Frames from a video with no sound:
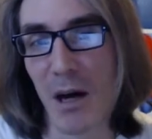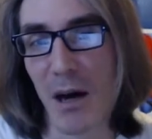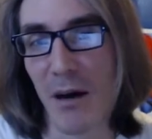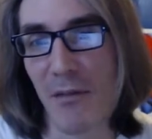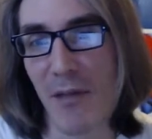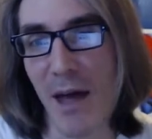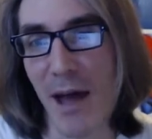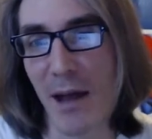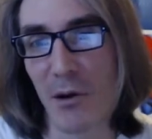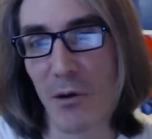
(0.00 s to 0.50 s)

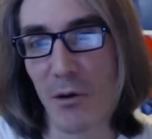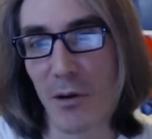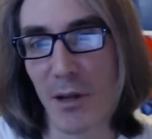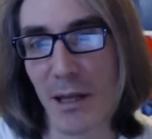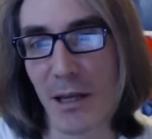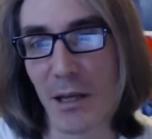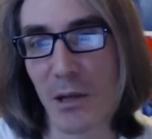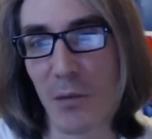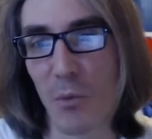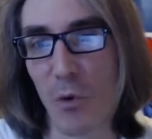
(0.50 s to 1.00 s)
that
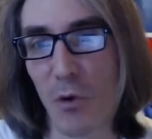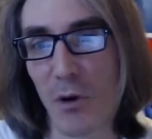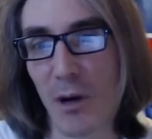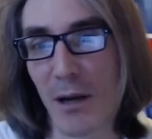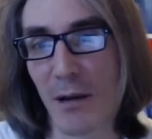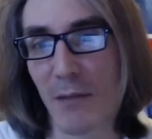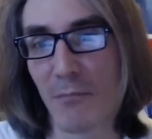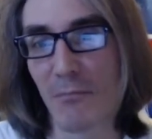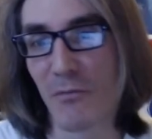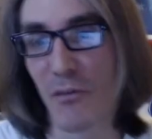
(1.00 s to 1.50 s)
early in the
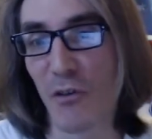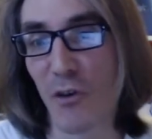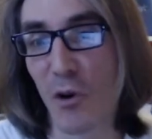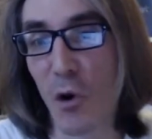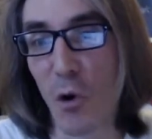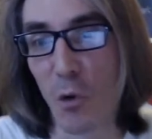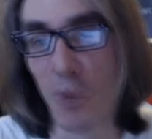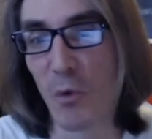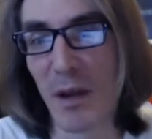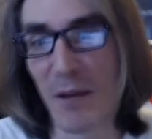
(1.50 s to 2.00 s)
morning
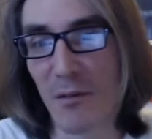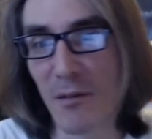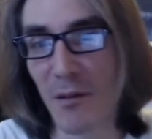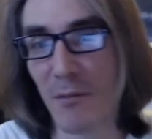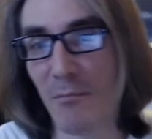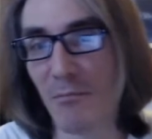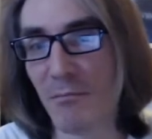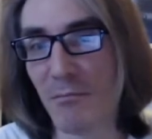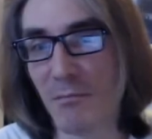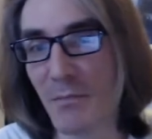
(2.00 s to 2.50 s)
for no
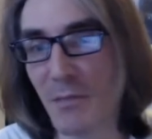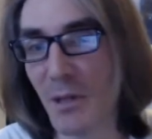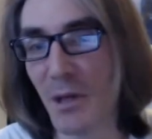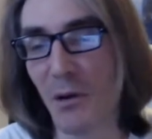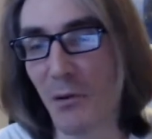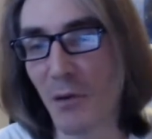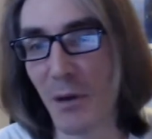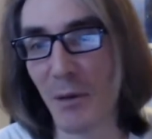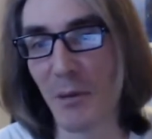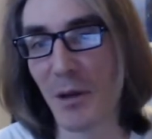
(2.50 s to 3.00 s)
reason,
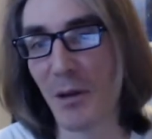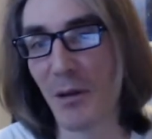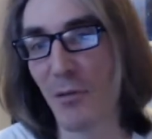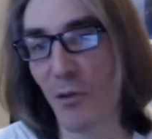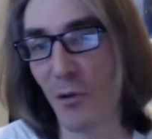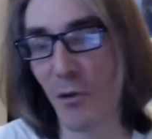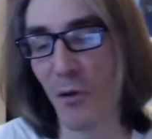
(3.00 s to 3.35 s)
you know what I mean?